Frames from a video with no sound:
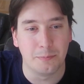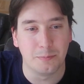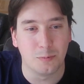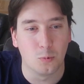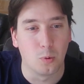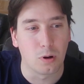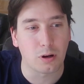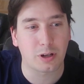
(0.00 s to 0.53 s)

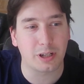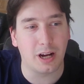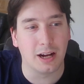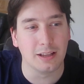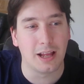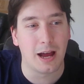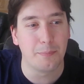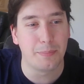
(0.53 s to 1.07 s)
work a
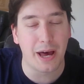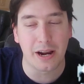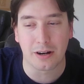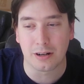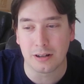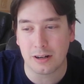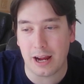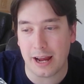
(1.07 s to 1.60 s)
lot
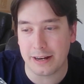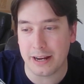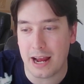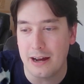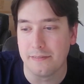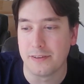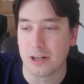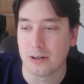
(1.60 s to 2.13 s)
better and
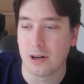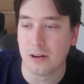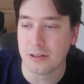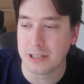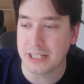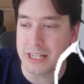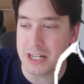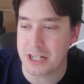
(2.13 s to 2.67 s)
have their
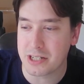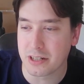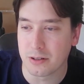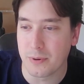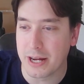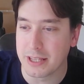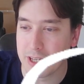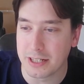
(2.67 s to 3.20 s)
own niche in a
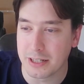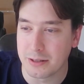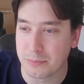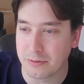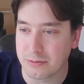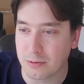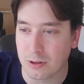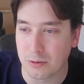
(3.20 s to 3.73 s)
way they didn't
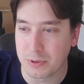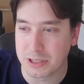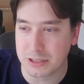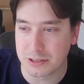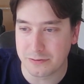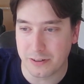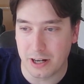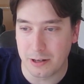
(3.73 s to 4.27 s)
before, which
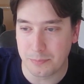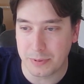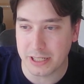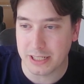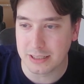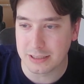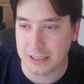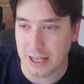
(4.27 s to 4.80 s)
is fun.
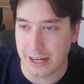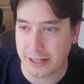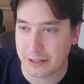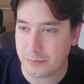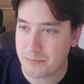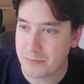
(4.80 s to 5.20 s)
Because, like,